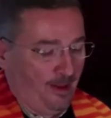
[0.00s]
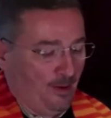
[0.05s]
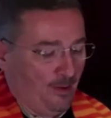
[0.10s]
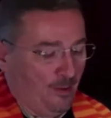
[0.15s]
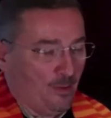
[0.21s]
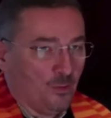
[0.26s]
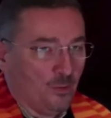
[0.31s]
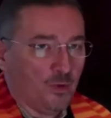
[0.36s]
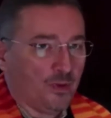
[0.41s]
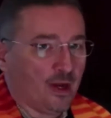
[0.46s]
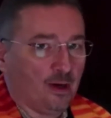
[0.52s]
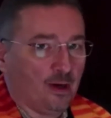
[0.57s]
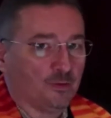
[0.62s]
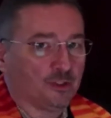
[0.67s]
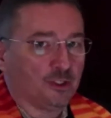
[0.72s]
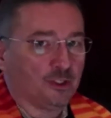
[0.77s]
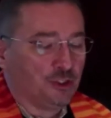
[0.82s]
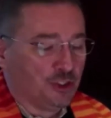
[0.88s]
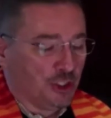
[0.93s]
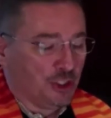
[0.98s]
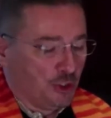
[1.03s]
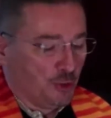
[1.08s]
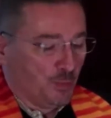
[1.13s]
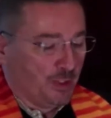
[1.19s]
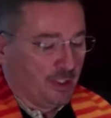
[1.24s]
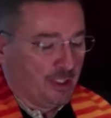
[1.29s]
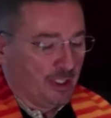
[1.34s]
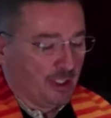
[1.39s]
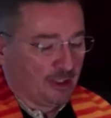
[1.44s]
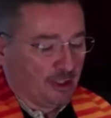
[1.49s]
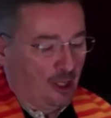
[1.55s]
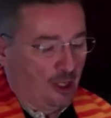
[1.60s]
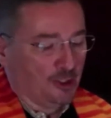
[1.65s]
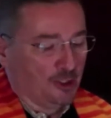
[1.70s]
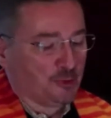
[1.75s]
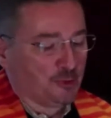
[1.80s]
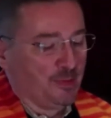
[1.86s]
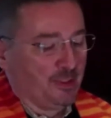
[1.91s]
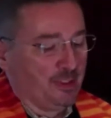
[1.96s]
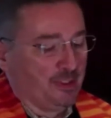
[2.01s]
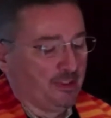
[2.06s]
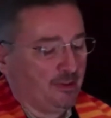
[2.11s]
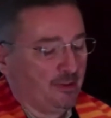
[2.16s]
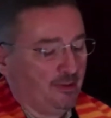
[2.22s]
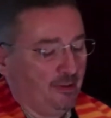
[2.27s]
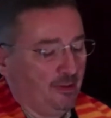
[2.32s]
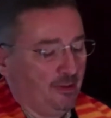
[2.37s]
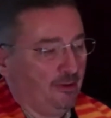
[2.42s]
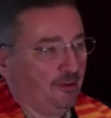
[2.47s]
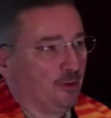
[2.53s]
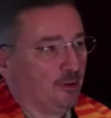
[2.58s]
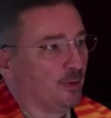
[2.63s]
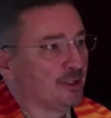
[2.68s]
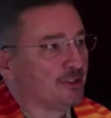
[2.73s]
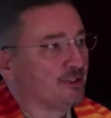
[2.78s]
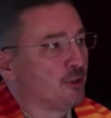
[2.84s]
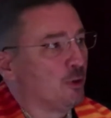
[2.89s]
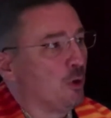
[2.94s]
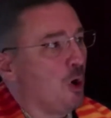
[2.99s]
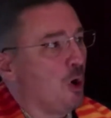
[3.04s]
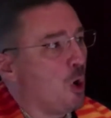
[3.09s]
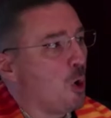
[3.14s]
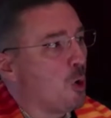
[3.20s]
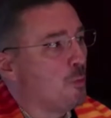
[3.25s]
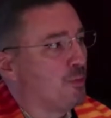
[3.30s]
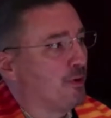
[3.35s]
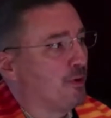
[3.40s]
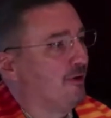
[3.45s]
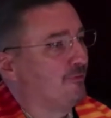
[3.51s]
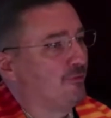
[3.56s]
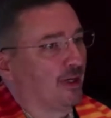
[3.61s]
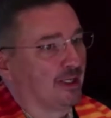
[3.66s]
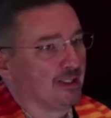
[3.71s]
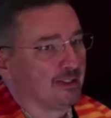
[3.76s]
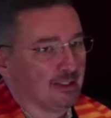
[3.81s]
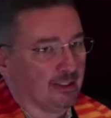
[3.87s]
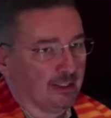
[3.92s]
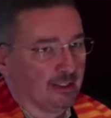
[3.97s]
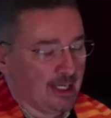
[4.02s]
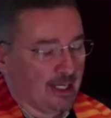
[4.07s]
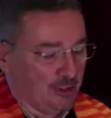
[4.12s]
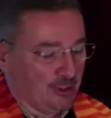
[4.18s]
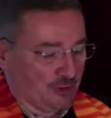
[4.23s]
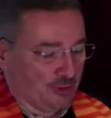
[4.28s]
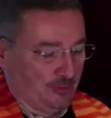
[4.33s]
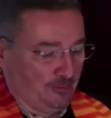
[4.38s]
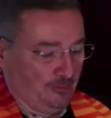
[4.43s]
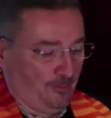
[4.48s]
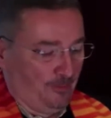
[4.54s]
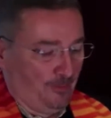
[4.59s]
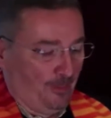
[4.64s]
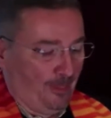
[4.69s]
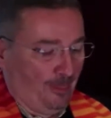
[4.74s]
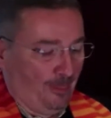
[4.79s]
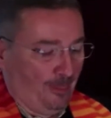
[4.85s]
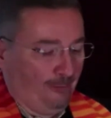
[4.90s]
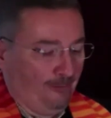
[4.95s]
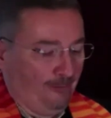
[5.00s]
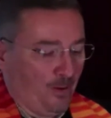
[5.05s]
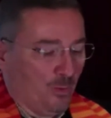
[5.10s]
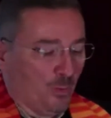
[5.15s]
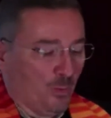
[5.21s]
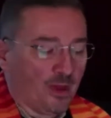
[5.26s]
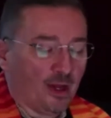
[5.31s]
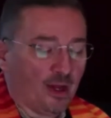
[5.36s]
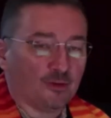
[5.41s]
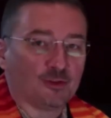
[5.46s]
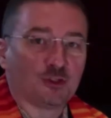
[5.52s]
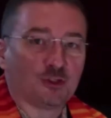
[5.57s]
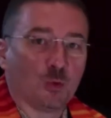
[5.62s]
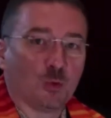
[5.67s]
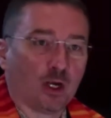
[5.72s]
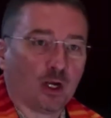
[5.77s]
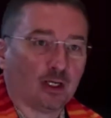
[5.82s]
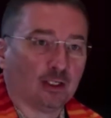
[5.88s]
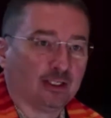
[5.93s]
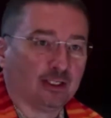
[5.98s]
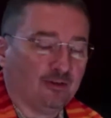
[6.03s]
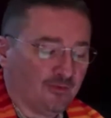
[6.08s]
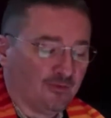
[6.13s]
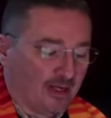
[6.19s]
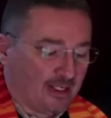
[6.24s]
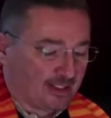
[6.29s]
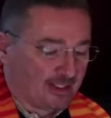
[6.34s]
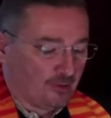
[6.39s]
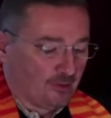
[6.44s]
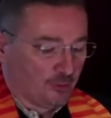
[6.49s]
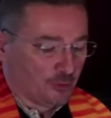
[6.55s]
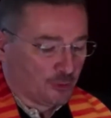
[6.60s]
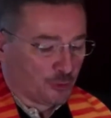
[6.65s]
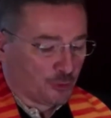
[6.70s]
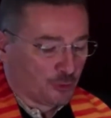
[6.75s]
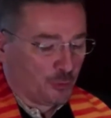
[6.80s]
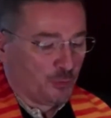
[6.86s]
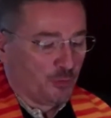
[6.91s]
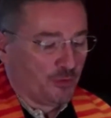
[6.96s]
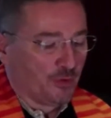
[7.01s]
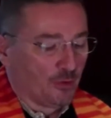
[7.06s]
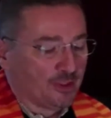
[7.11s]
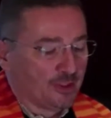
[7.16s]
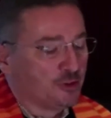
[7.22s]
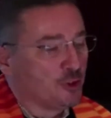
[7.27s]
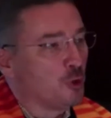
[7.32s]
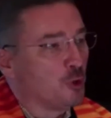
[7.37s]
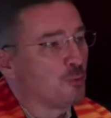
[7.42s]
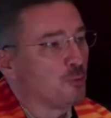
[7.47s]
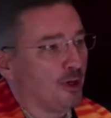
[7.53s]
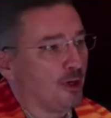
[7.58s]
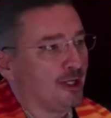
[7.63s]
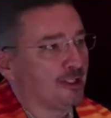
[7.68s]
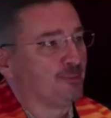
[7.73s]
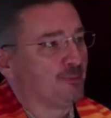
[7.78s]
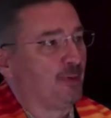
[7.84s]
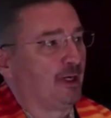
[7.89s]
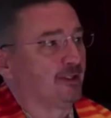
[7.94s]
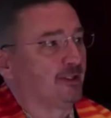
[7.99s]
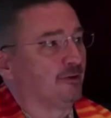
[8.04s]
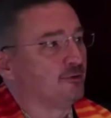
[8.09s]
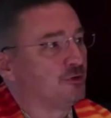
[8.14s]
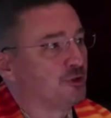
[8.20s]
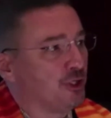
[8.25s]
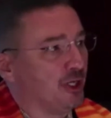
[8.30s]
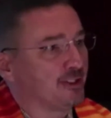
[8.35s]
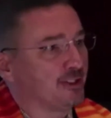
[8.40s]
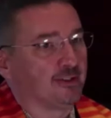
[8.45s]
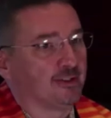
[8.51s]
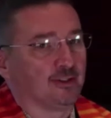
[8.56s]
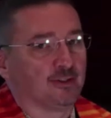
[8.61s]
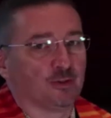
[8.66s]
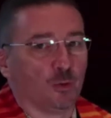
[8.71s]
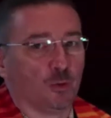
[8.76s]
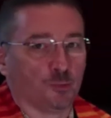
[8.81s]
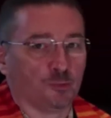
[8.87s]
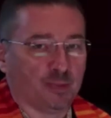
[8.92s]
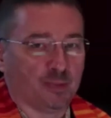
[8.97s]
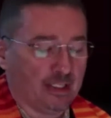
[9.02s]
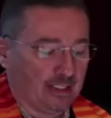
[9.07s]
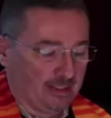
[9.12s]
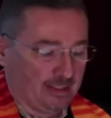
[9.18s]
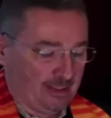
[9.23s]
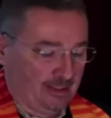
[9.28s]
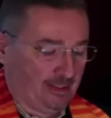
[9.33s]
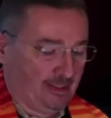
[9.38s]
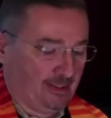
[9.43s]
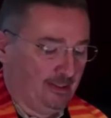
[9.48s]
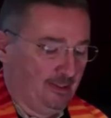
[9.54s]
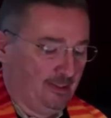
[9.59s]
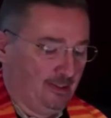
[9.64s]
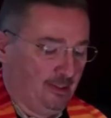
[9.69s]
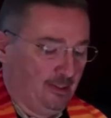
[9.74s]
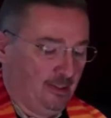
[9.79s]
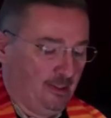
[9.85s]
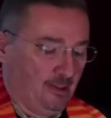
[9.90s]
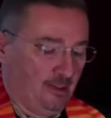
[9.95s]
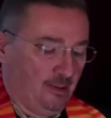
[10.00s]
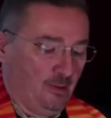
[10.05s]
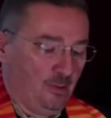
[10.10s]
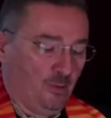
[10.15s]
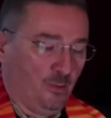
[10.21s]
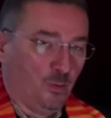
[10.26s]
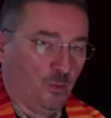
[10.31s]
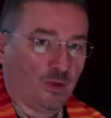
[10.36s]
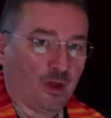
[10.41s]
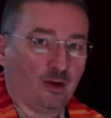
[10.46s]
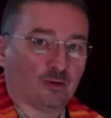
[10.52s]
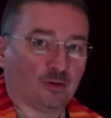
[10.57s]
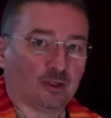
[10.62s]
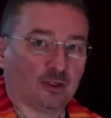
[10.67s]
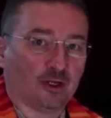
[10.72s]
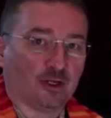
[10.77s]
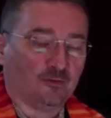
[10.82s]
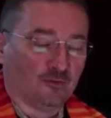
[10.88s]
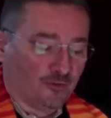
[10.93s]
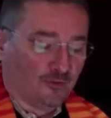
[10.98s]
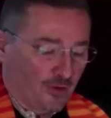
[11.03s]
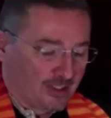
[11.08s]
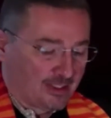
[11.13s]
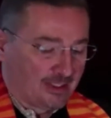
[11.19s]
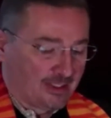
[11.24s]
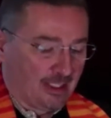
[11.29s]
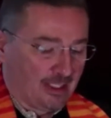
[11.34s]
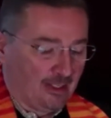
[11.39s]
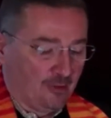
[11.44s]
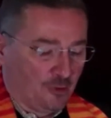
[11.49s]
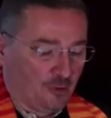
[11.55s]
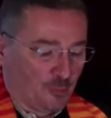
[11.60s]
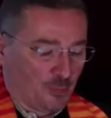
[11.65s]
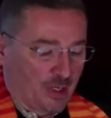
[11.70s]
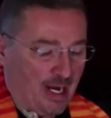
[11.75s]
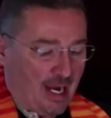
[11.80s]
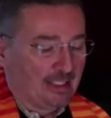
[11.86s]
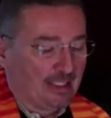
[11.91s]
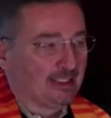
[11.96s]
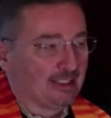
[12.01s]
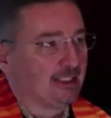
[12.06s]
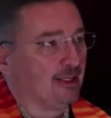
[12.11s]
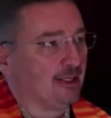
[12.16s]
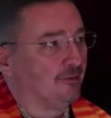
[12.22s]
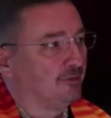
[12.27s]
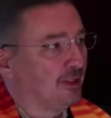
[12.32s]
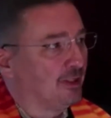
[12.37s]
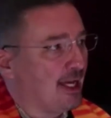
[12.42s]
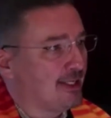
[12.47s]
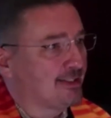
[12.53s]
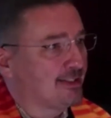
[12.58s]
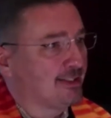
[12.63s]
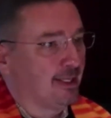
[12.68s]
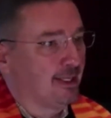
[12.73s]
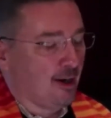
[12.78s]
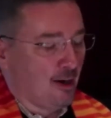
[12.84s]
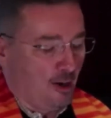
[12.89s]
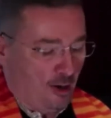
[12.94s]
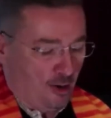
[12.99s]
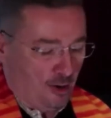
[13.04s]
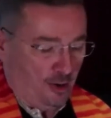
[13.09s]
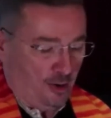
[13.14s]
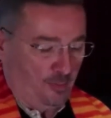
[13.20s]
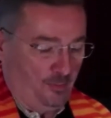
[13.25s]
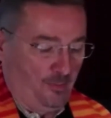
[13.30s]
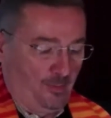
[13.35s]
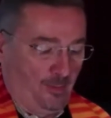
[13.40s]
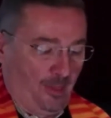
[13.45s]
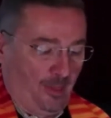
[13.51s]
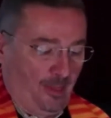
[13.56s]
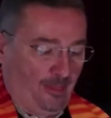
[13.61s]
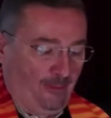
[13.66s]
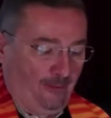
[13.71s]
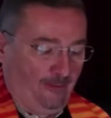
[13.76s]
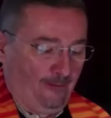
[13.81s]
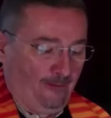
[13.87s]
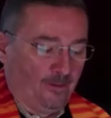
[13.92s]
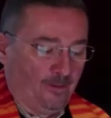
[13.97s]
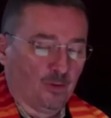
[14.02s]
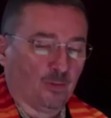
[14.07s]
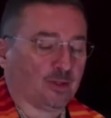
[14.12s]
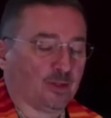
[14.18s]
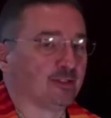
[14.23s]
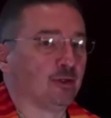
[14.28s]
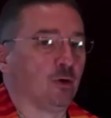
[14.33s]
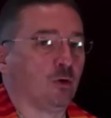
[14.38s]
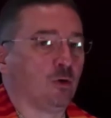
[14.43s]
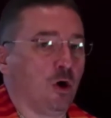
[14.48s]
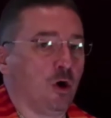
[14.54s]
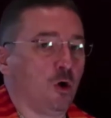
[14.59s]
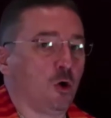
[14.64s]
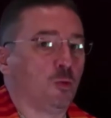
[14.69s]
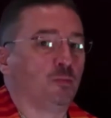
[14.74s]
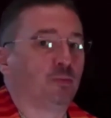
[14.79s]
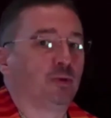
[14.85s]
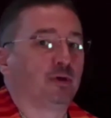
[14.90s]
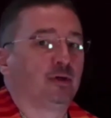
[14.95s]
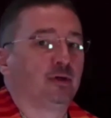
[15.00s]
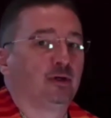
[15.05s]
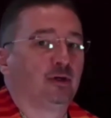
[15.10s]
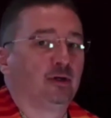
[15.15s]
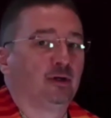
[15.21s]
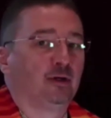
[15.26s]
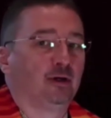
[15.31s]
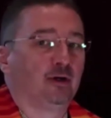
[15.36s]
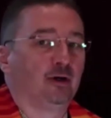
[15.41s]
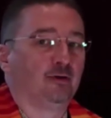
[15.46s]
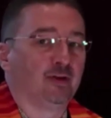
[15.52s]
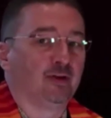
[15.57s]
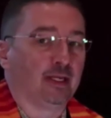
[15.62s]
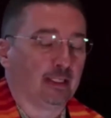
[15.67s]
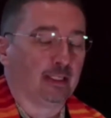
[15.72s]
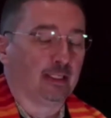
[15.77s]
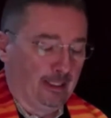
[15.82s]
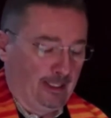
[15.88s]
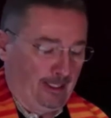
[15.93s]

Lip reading: Without genuine acknowledgement, there is no hope of reconciliation. Without squarely facing the truth, there is no prospect of justice or peace. Without confronting the reality of lasting harm, there is no hope of healing.